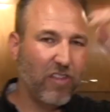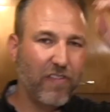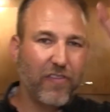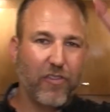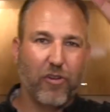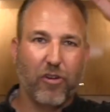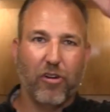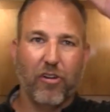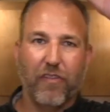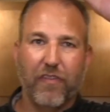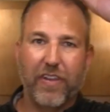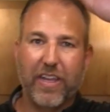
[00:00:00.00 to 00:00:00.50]
of
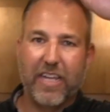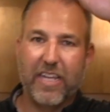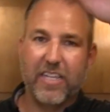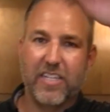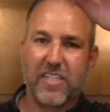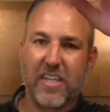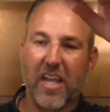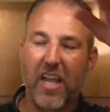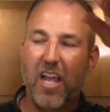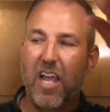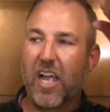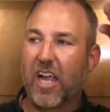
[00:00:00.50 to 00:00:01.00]
their
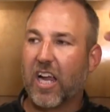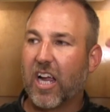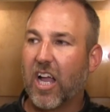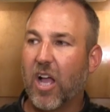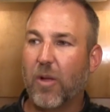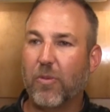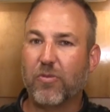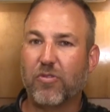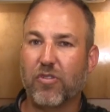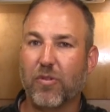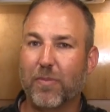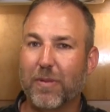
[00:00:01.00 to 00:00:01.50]
RVs
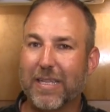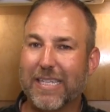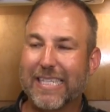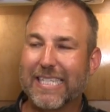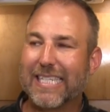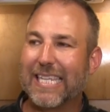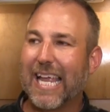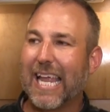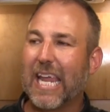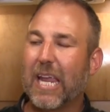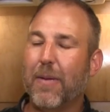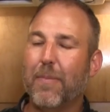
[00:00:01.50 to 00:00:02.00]
comes from the
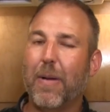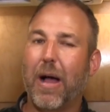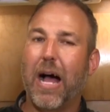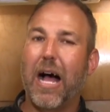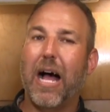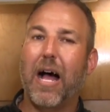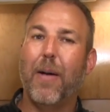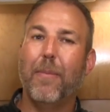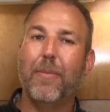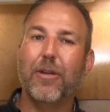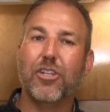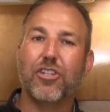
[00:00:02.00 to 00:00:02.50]
same
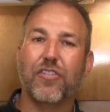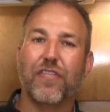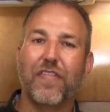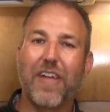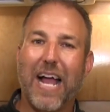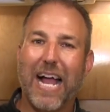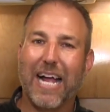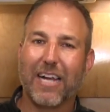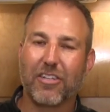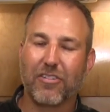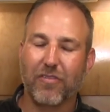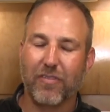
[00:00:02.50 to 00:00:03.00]
Amish
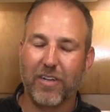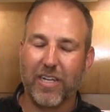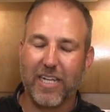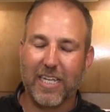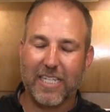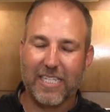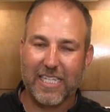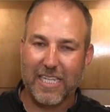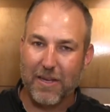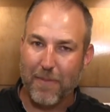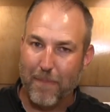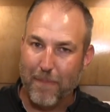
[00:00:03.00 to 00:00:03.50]
factory.
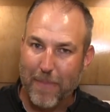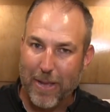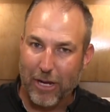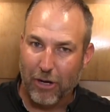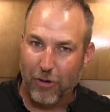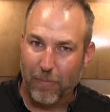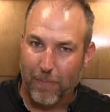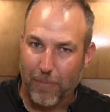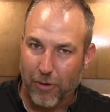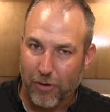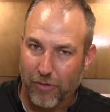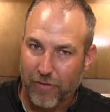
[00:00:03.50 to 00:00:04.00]
It's in
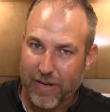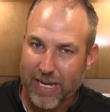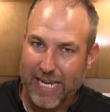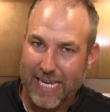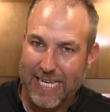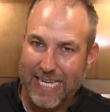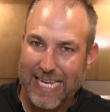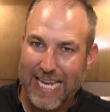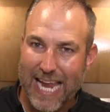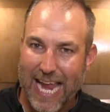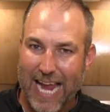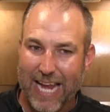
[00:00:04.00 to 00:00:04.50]
Middlebury,
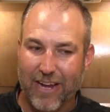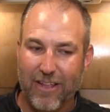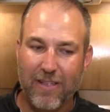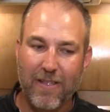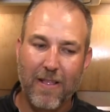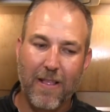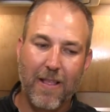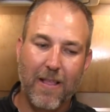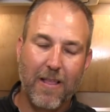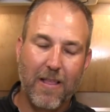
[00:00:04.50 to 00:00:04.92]
Indiana.